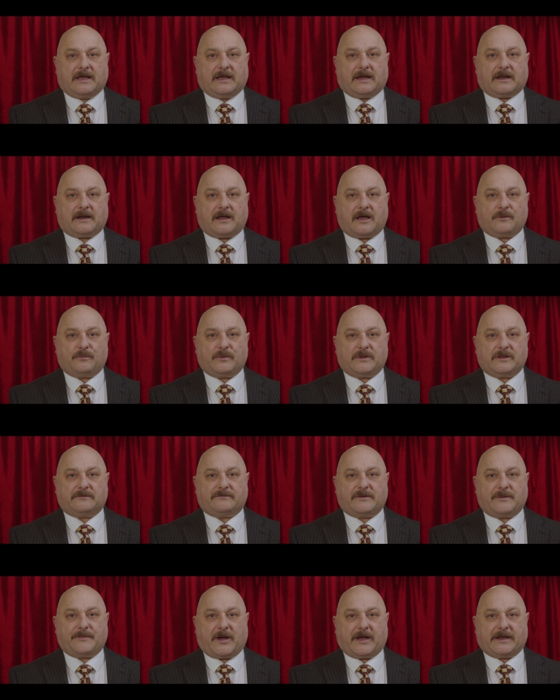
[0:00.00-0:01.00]
And I will
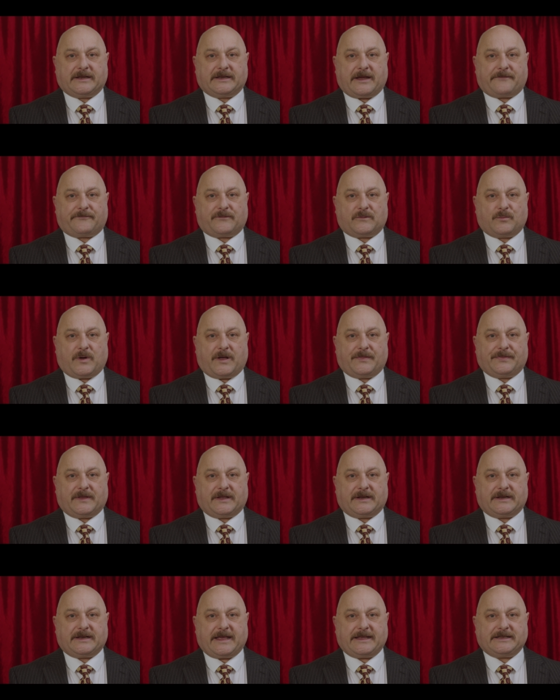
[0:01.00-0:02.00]
remind everyone
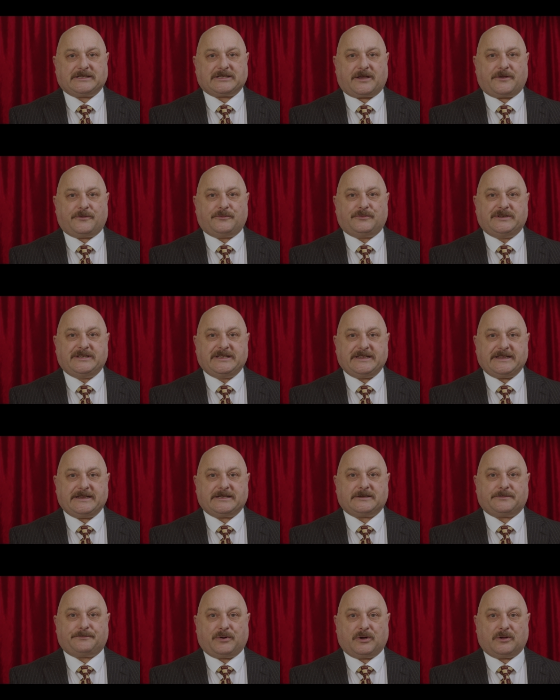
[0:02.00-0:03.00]
that NATO
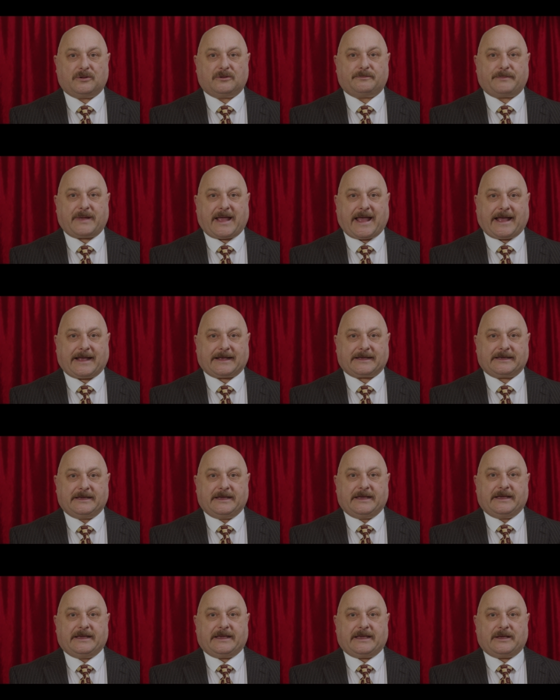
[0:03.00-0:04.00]
did pull back.
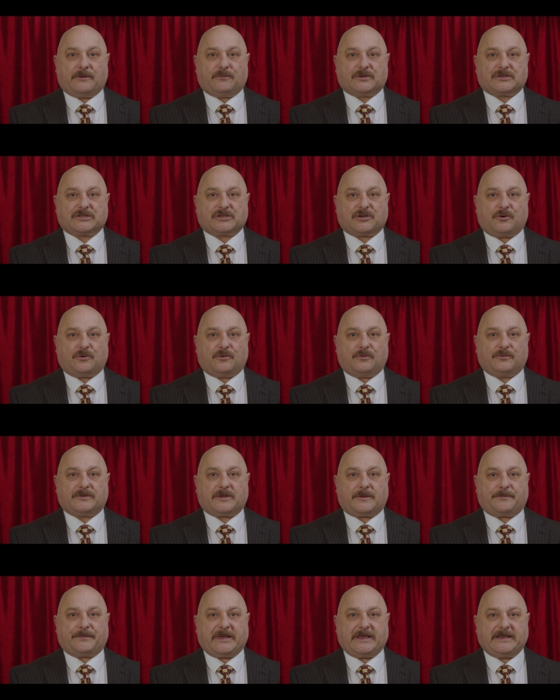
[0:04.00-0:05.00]
It was called
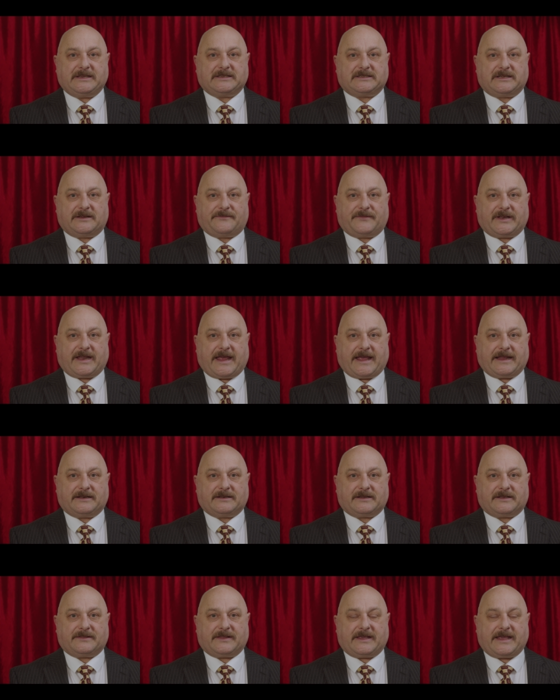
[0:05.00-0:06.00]
the peace
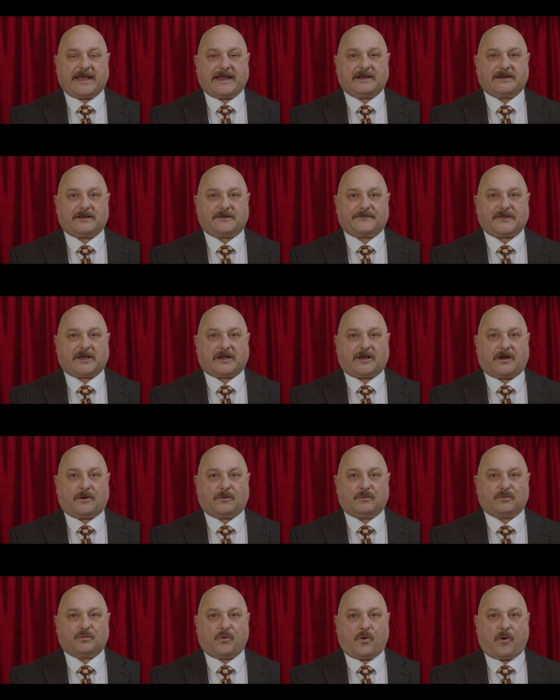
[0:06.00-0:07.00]
dividend at the end of the
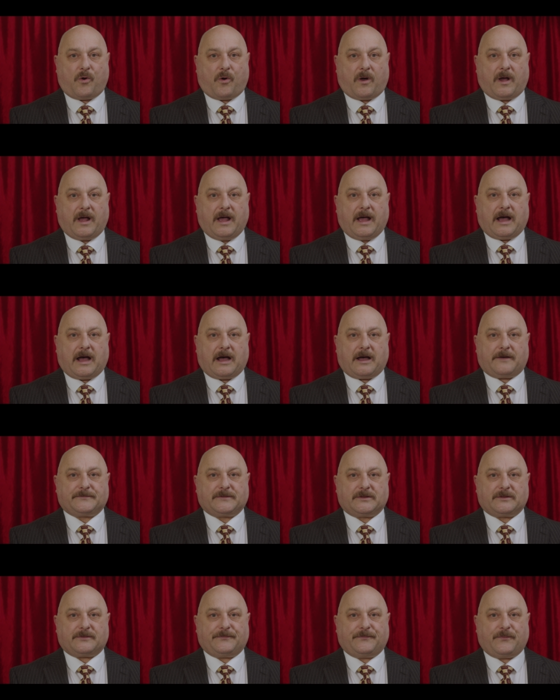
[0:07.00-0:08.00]
Cold War,
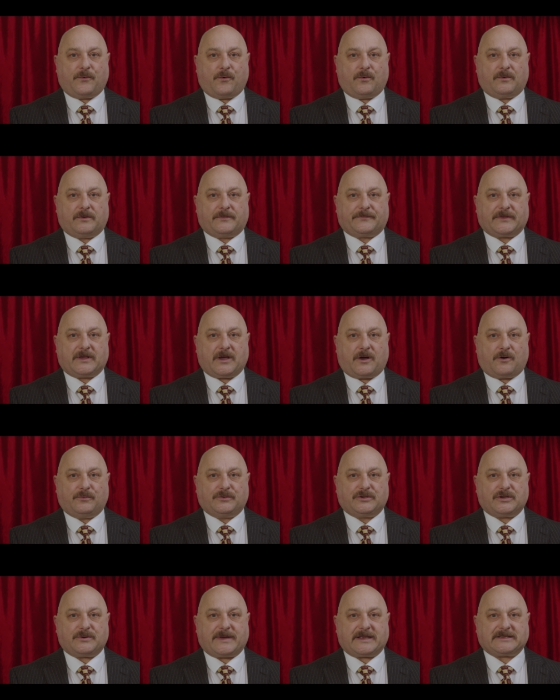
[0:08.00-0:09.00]
after the fall of the
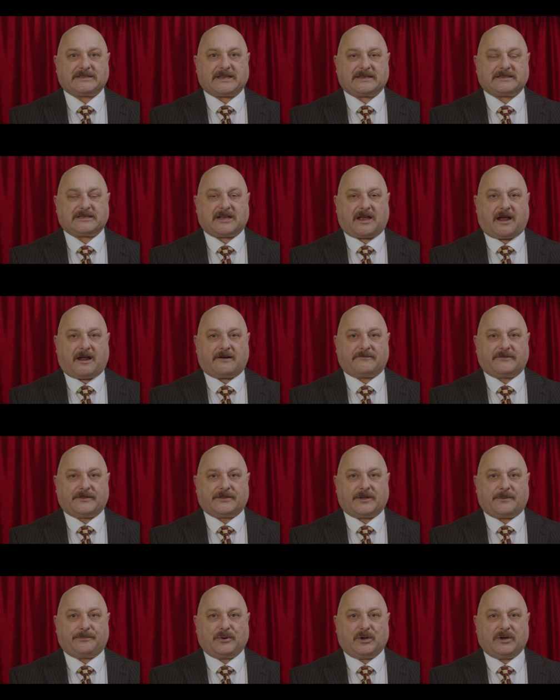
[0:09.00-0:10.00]
old USSR
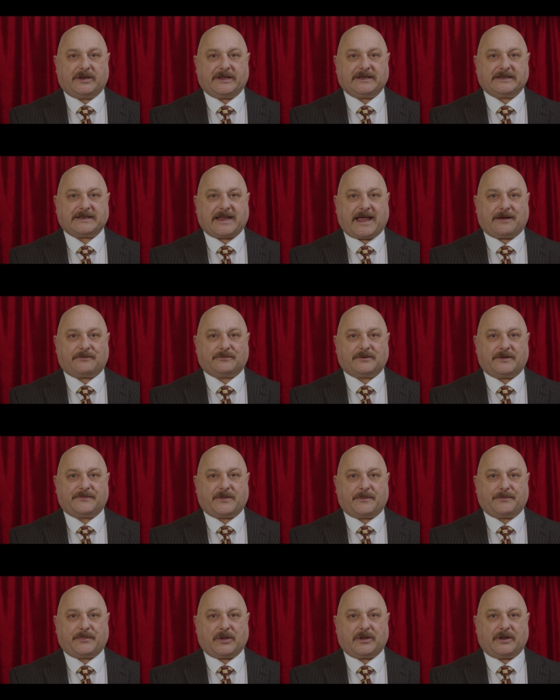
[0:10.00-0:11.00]
and the pulling down of
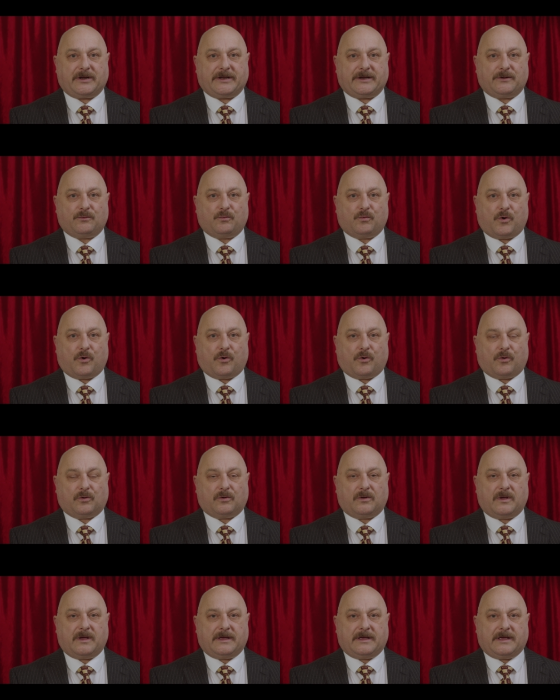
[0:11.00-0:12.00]
the Berlin
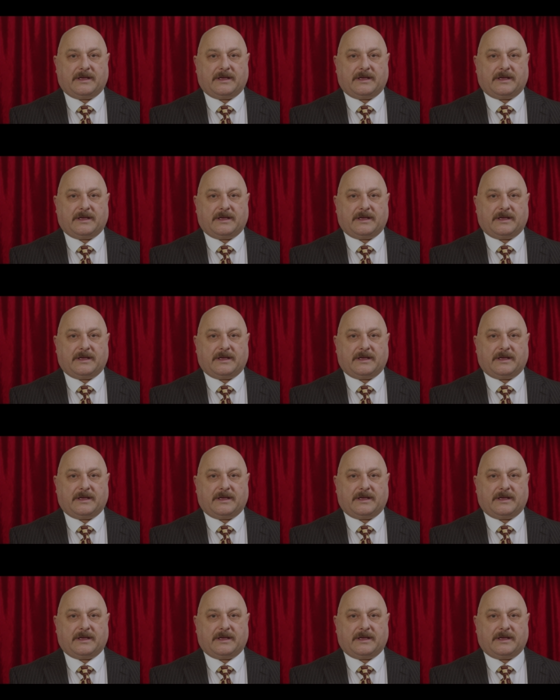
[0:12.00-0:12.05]
Wall.